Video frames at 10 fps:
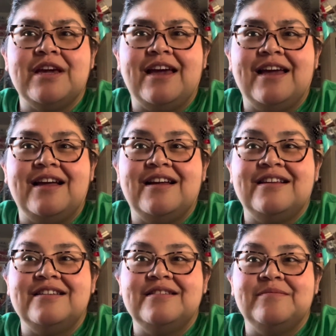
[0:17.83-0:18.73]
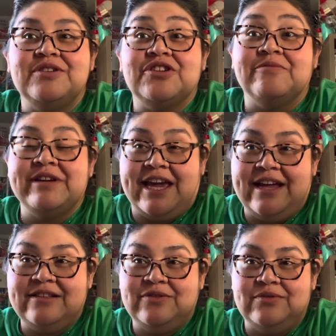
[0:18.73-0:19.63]
and uh, Michelle
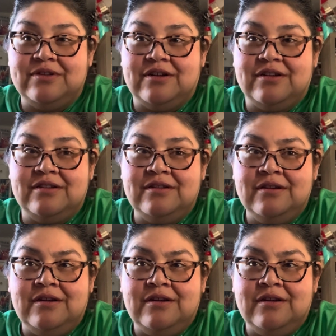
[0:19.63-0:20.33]
McCants who's on